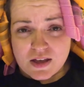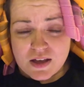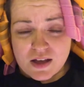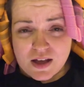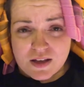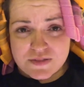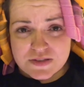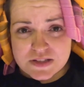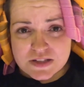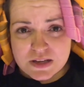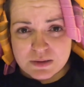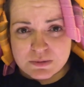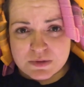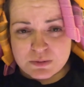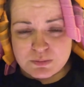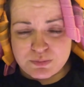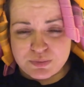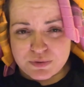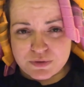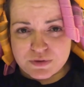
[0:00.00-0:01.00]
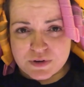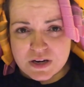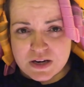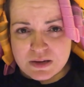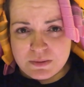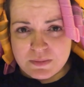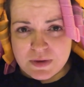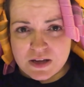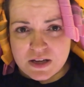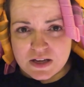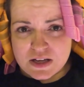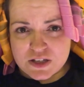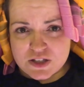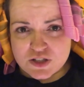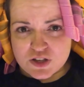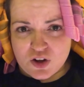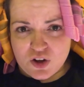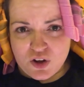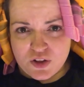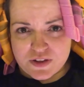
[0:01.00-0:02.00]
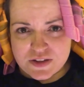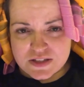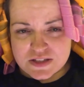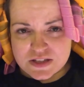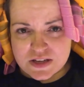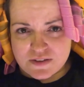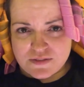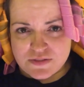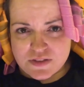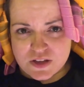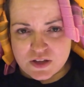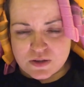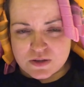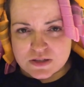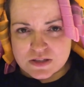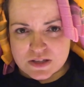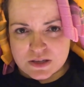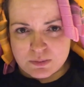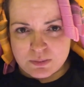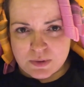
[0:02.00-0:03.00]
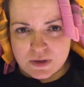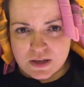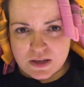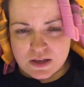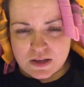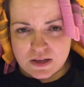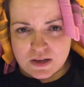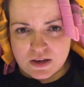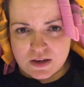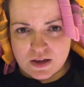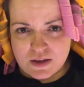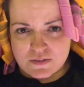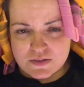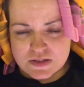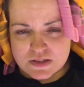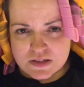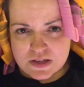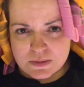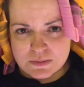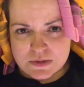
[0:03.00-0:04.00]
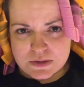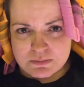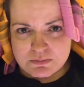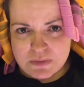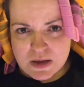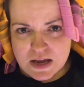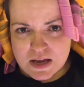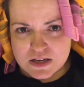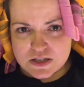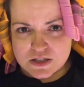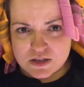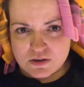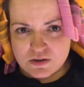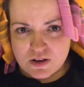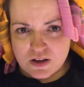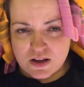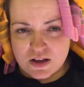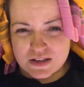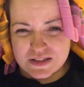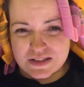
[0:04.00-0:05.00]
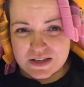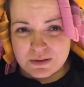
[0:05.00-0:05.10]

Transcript: I've slept in pretty much all the stuff that you sleep in. I've slept in Bantu knots, and